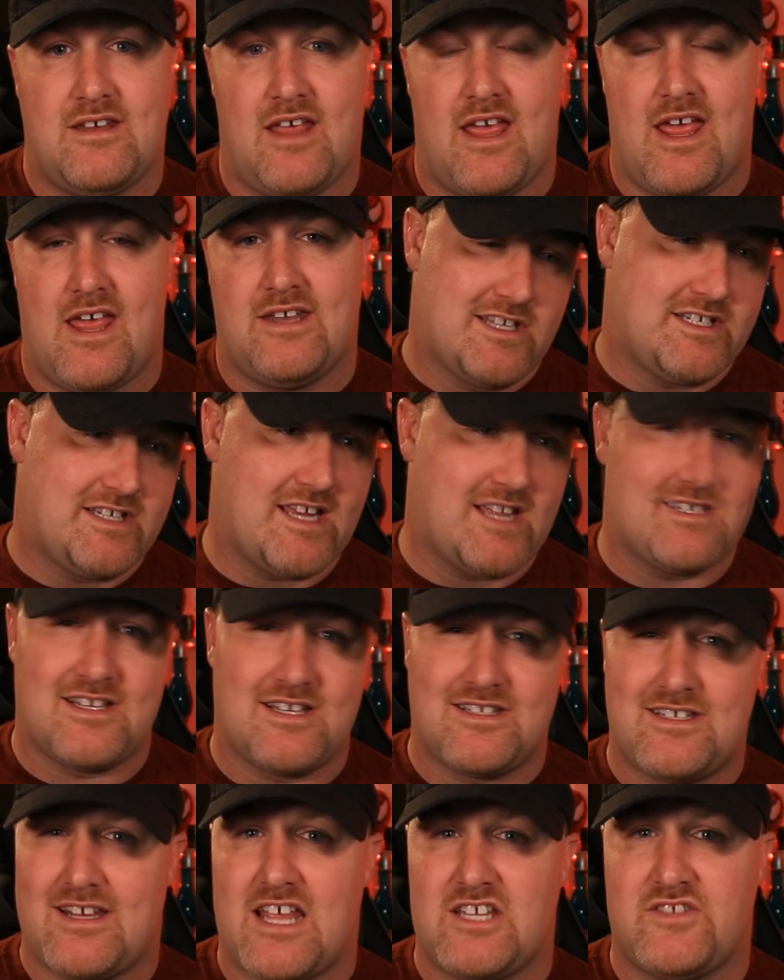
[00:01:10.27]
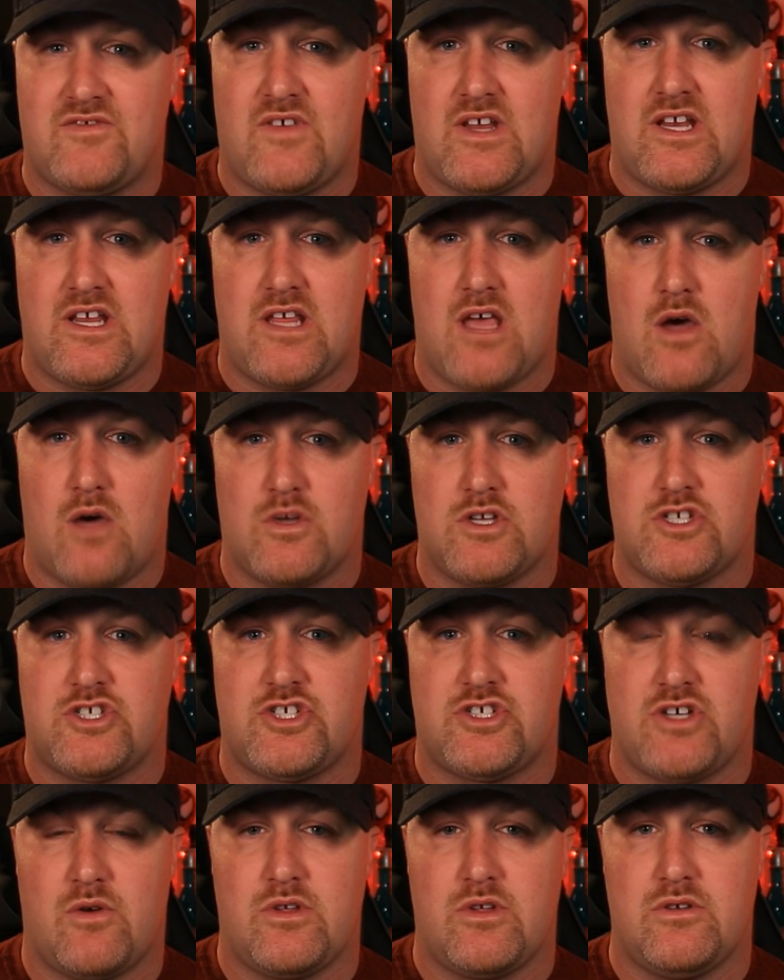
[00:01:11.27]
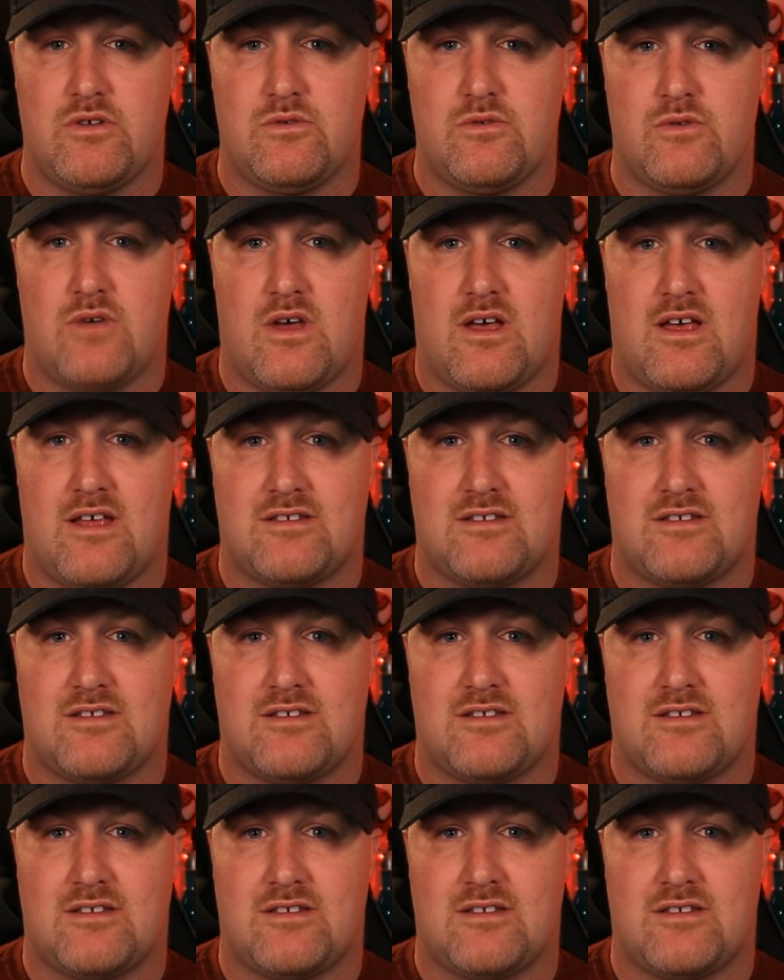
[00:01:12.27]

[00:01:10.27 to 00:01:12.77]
and get into today's video and show you